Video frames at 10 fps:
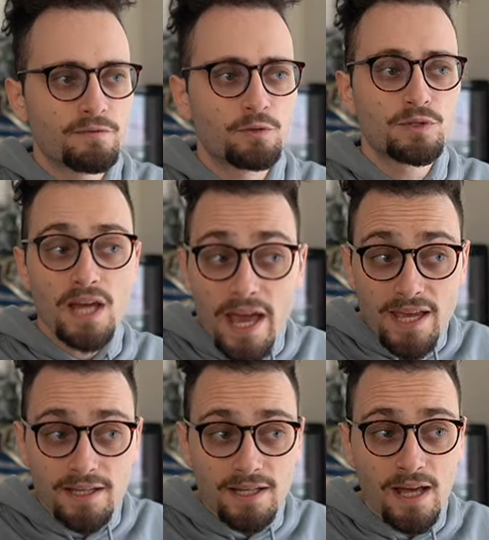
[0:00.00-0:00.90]
if you
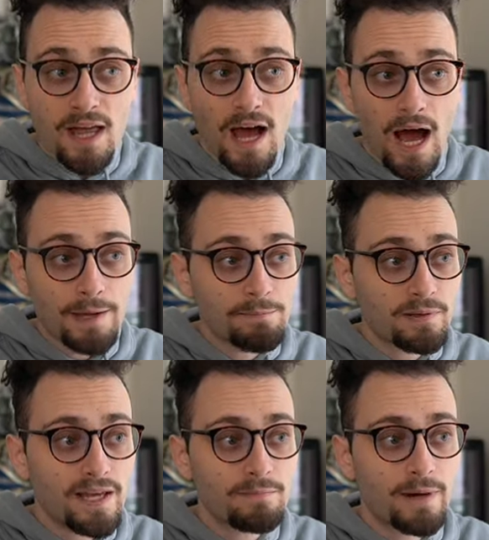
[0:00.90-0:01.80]
take, I
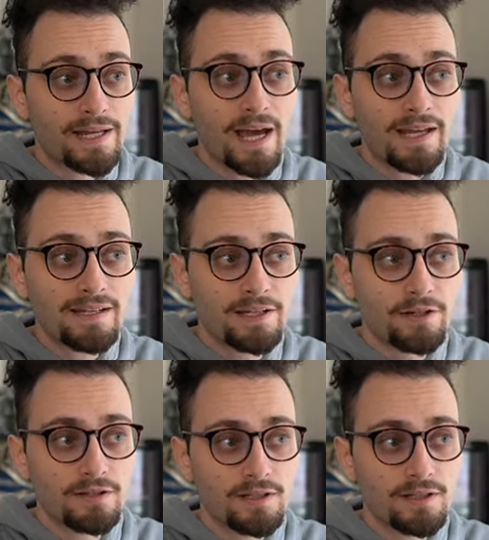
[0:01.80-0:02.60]
plant my knight here.